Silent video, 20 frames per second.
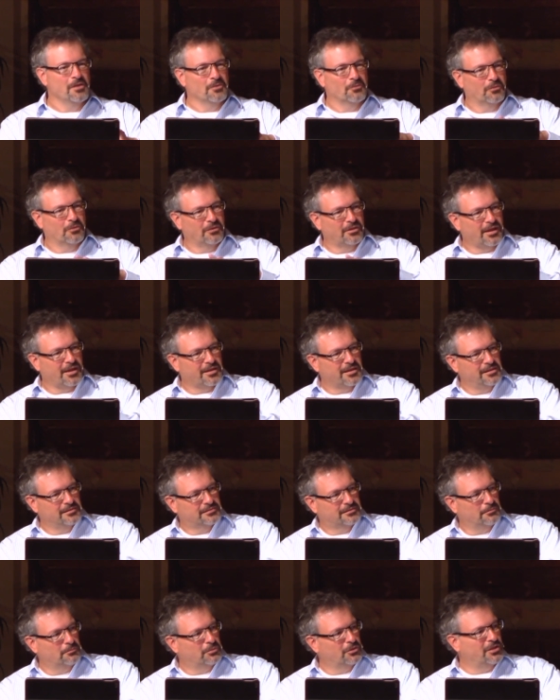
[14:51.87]
Will I
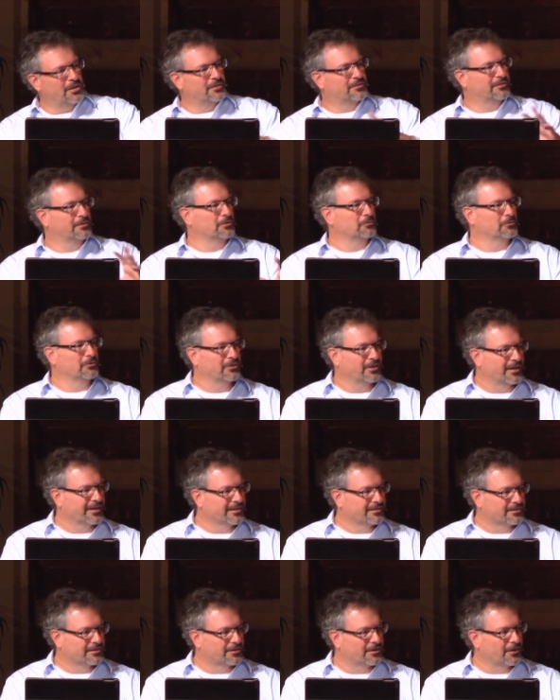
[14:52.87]
get the blessing? Will I get
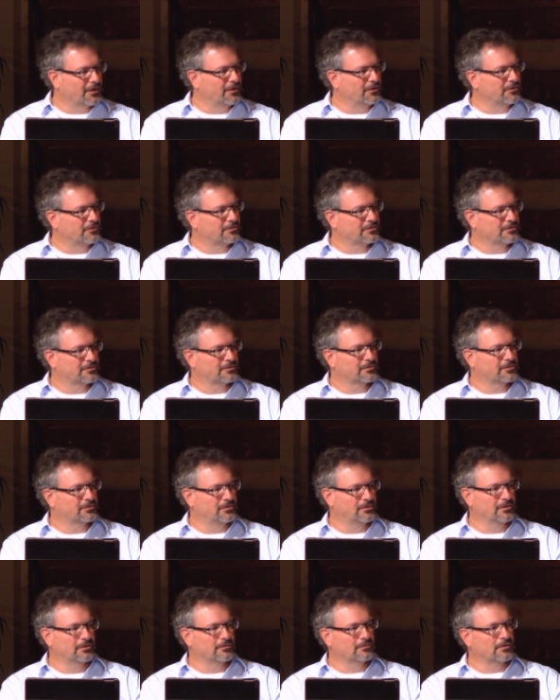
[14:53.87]
the curse? Because
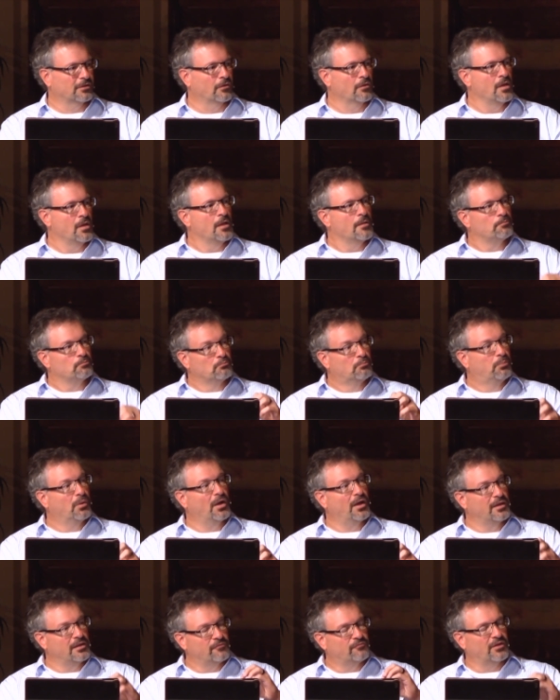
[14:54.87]
you don't know.
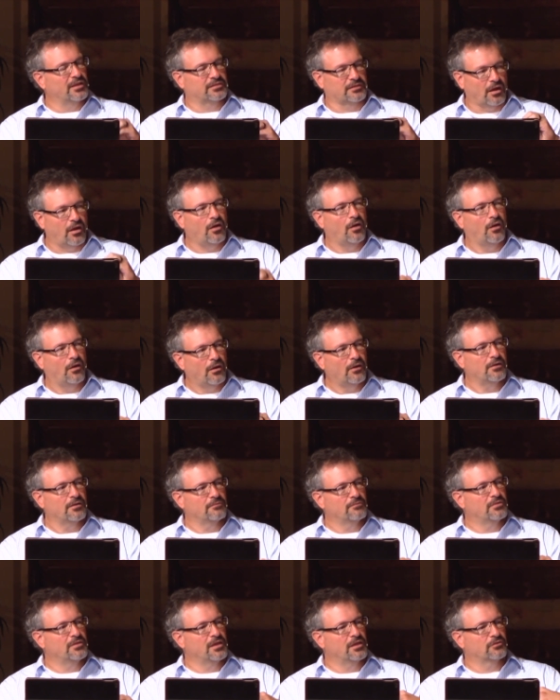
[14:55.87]
But if at the heart
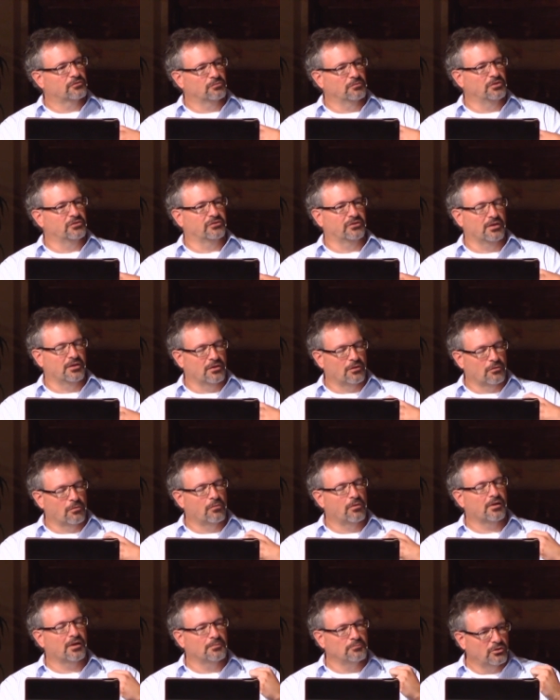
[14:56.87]
of this we say, no,
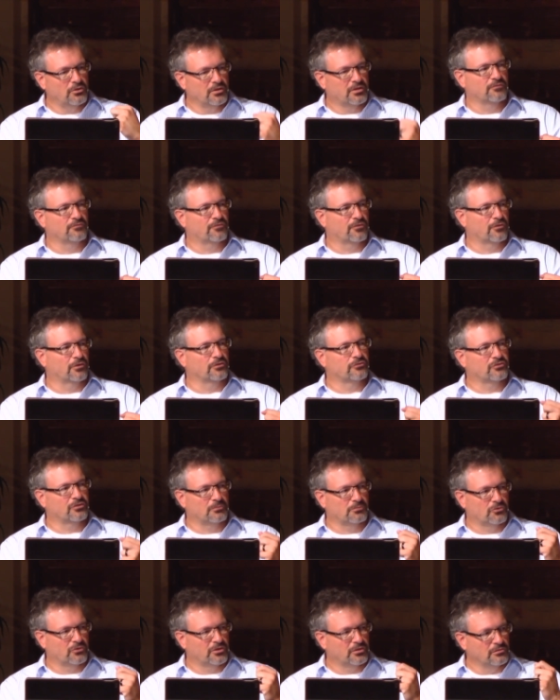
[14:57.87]
what I'm looking for is
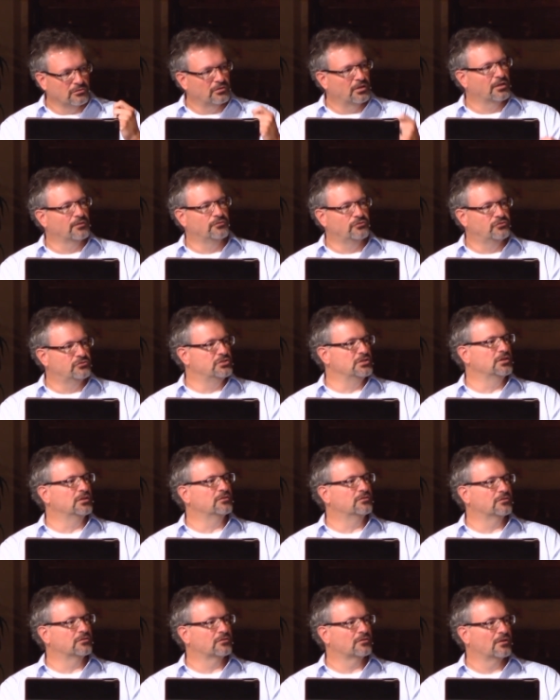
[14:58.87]
someone who loves
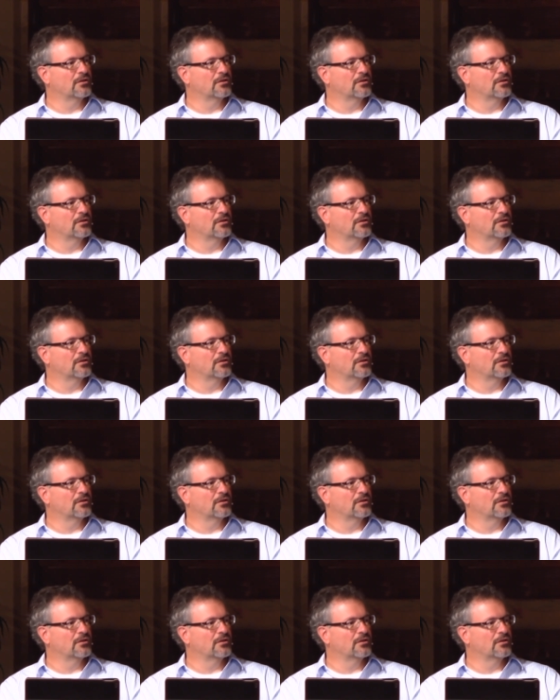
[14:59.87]
Jesus.